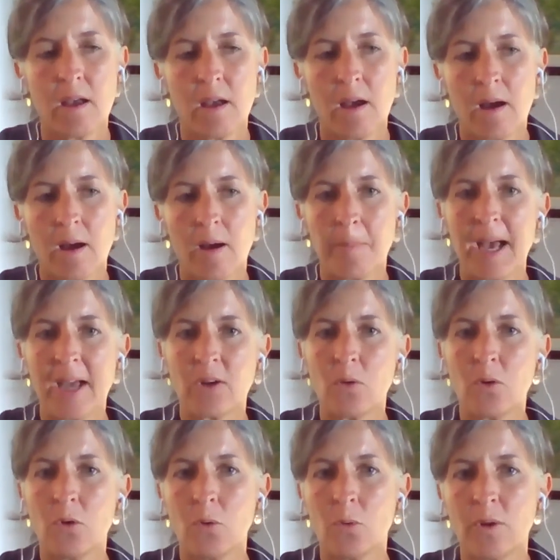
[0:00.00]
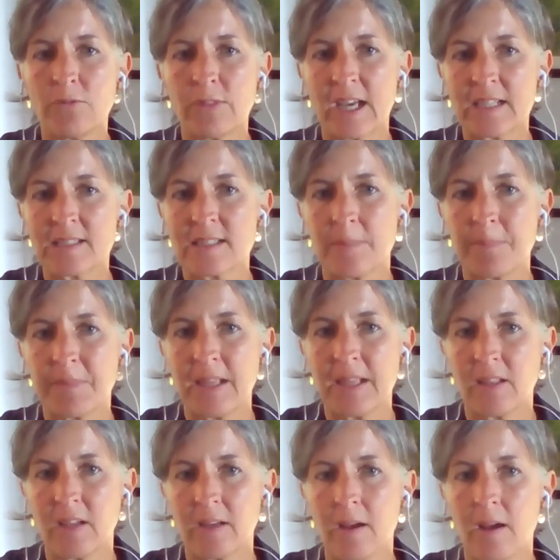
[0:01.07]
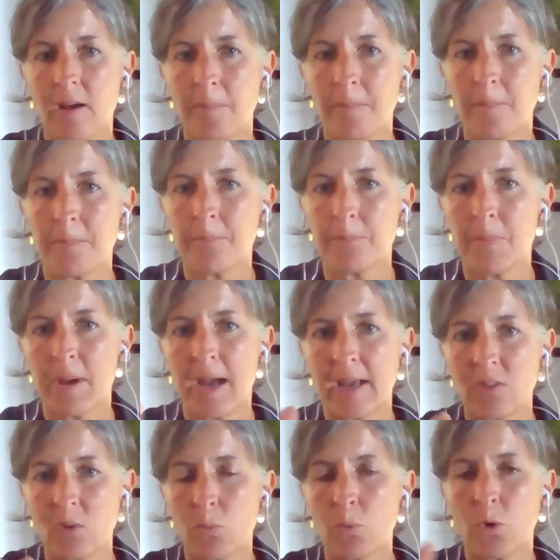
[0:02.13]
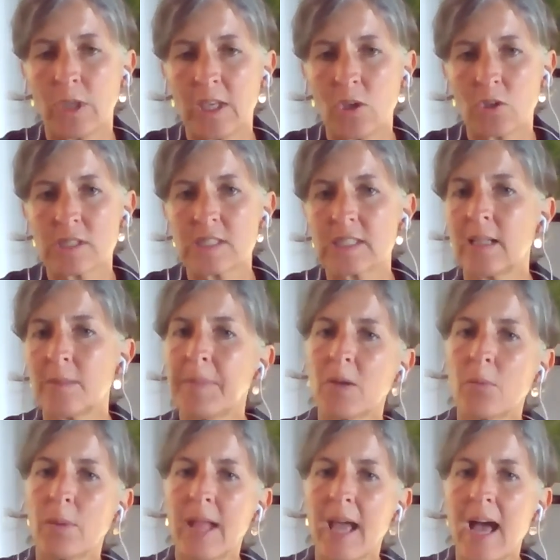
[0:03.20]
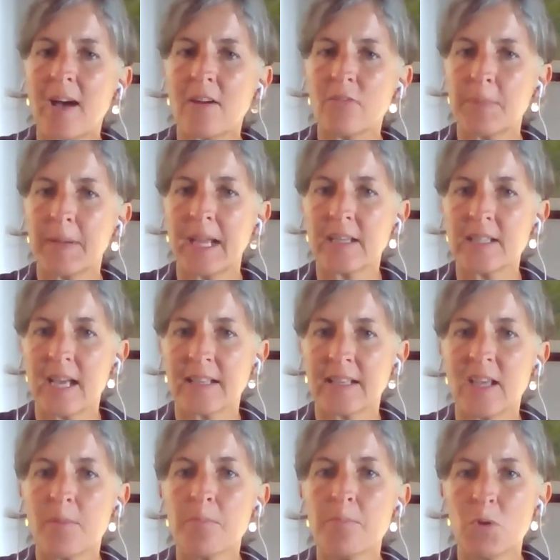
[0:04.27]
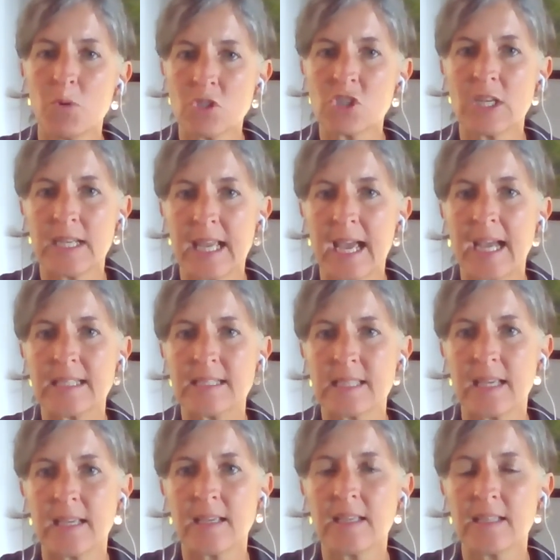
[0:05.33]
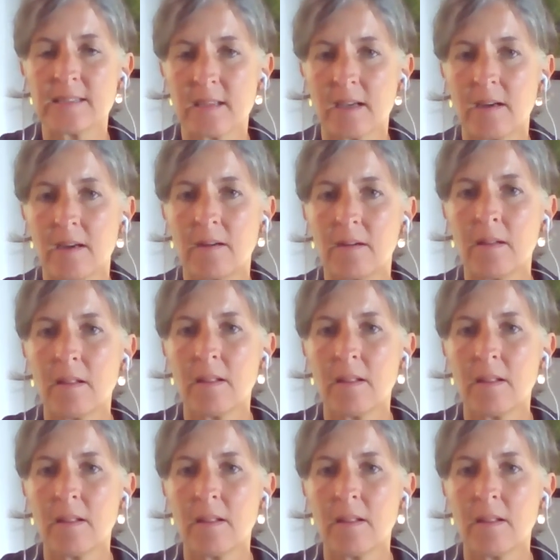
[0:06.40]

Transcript: I don't know if that's something that either Workii or Skillpik would have, but I think merchandising is a